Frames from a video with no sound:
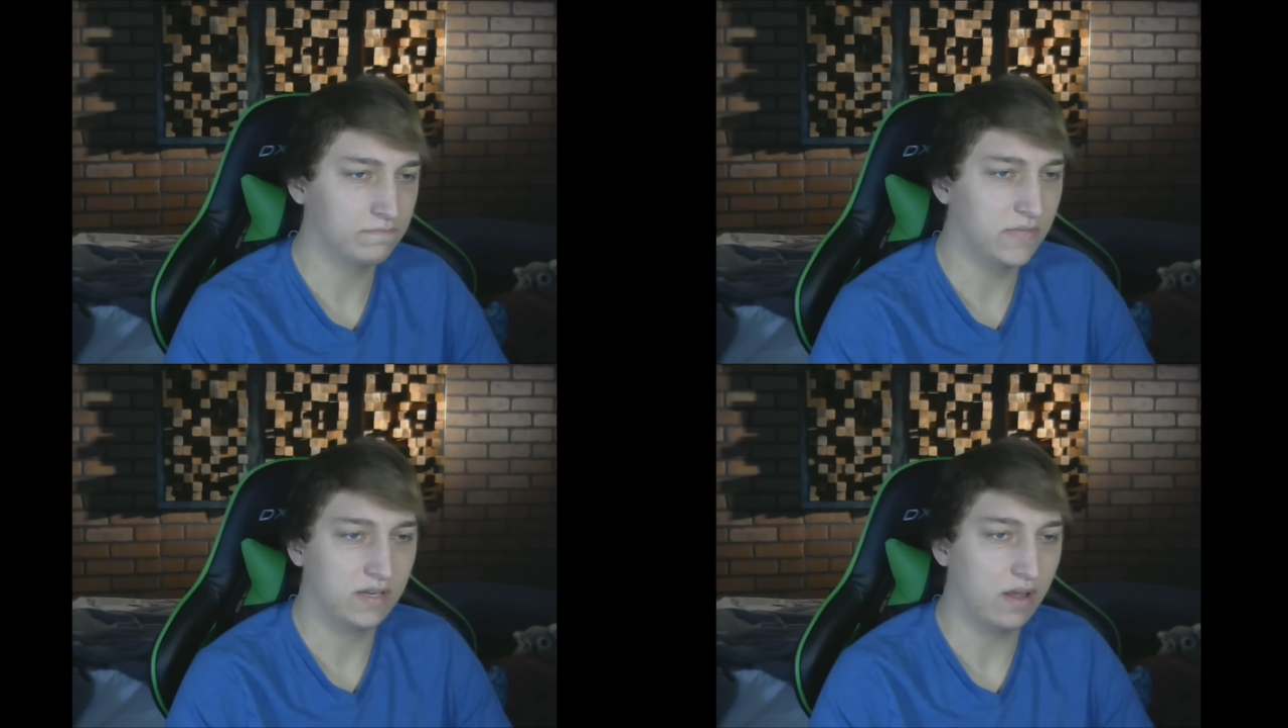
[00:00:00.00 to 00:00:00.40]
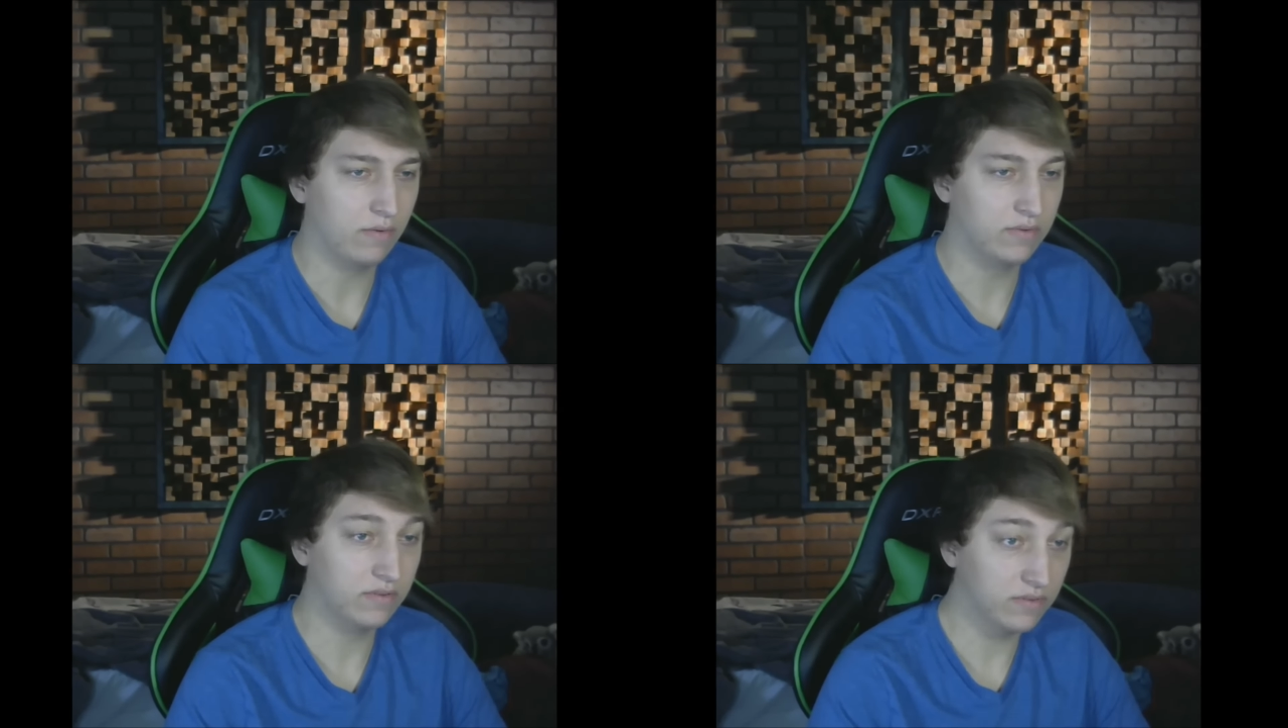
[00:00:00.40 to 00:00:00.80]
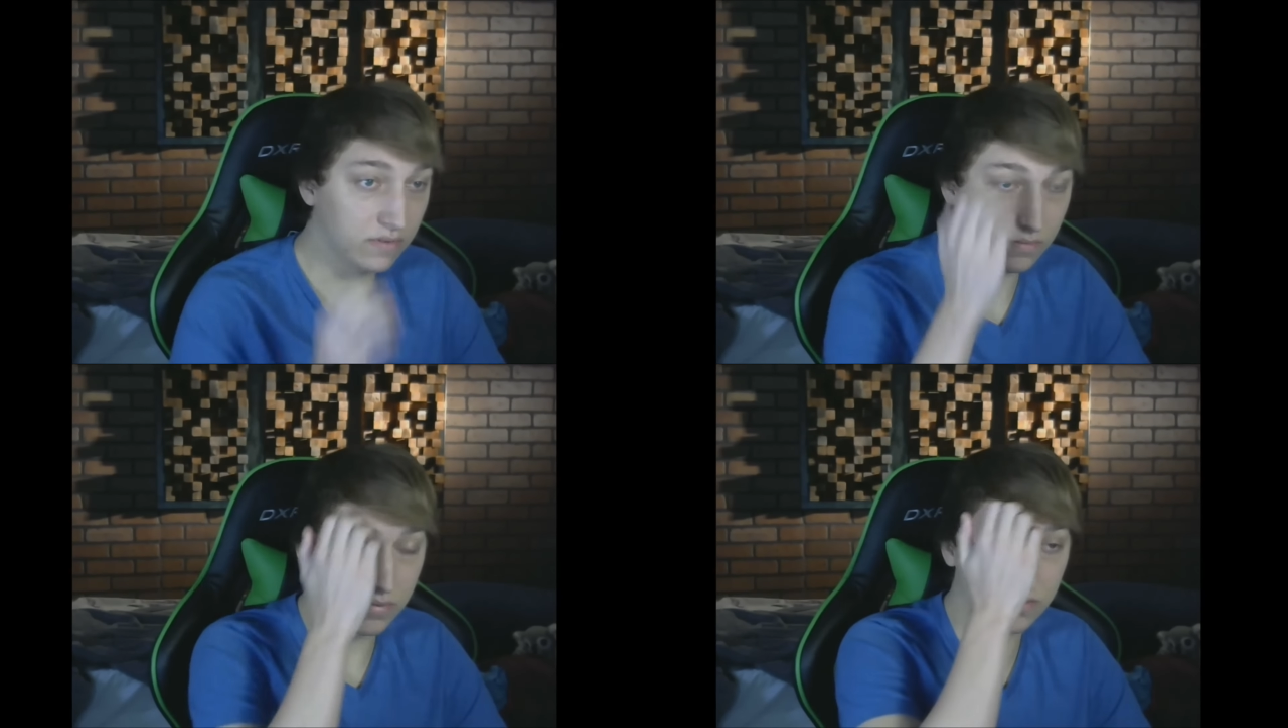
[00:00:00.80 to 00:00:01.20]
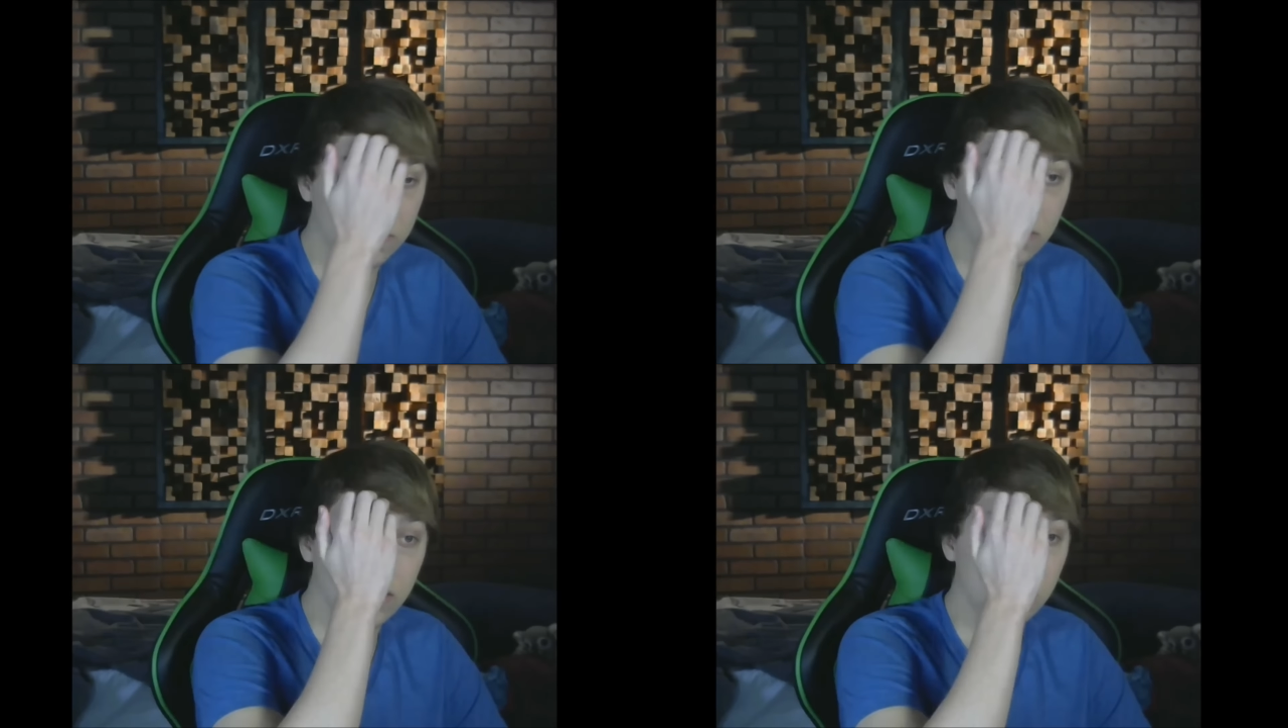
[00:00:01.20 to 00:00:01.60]
yeah, I would just
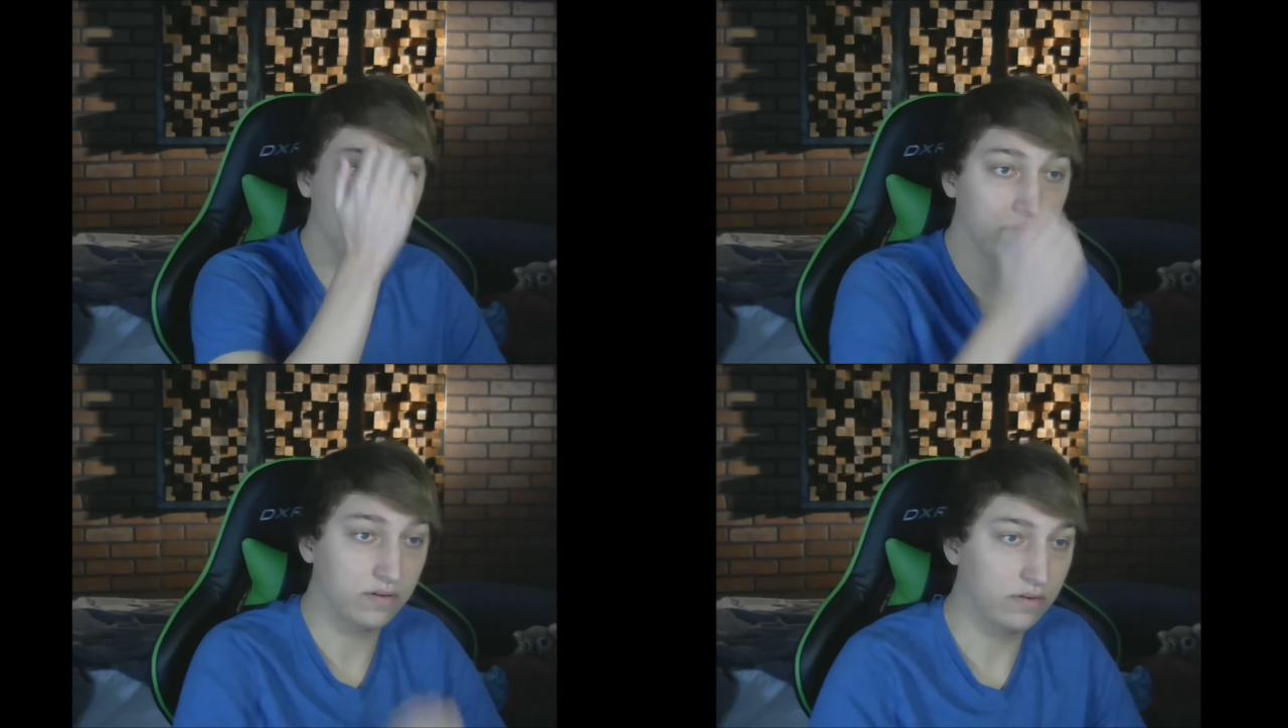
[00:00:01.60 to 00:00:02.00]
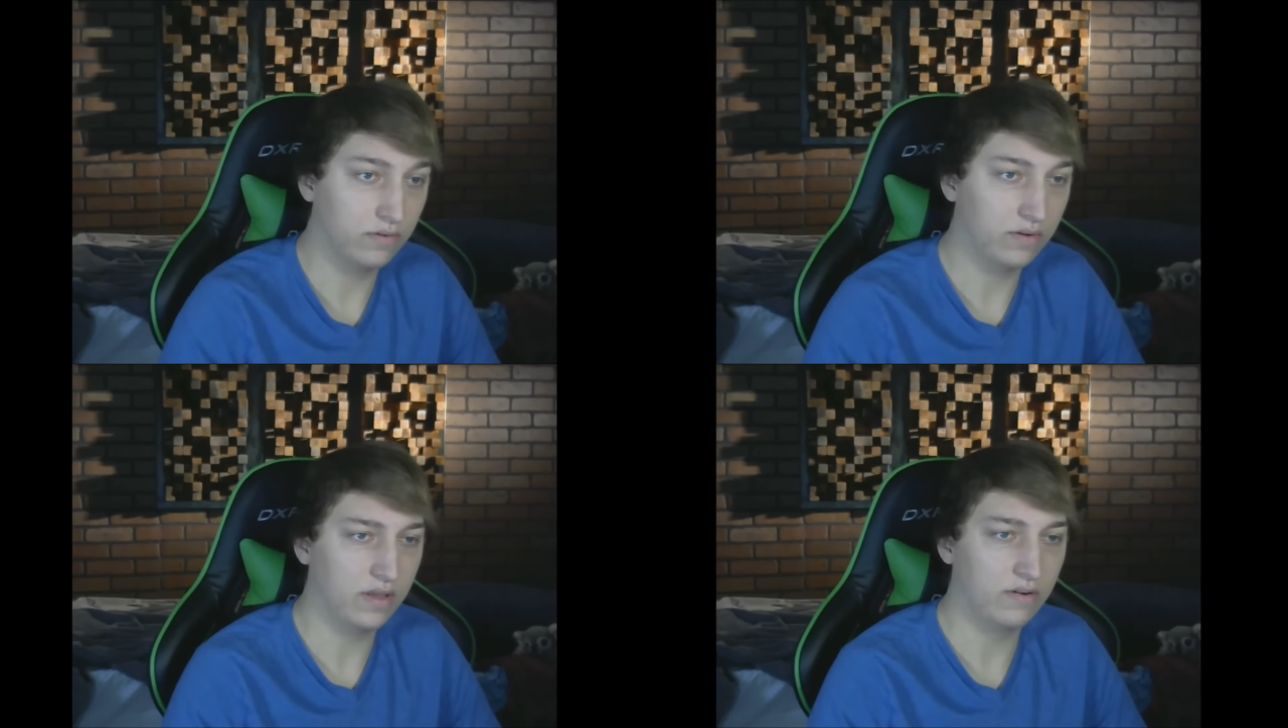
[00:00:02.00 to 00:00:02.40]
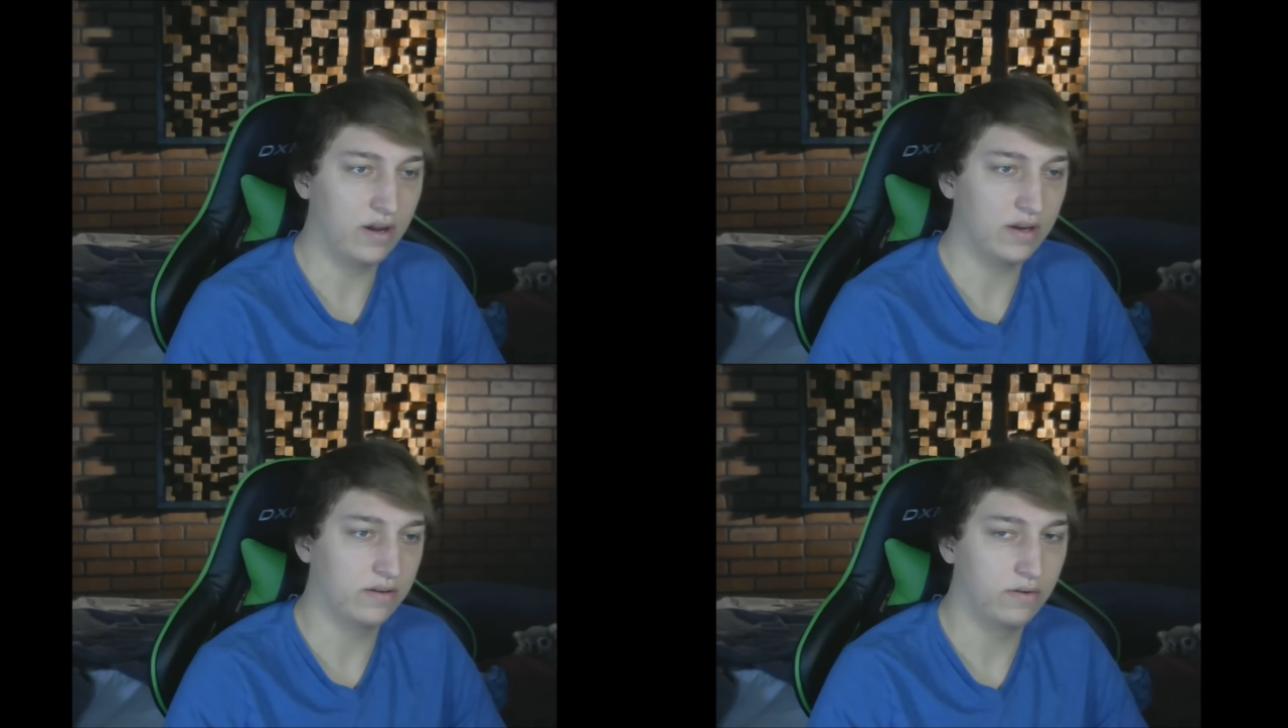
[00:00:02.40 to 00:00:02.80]
prefer to interact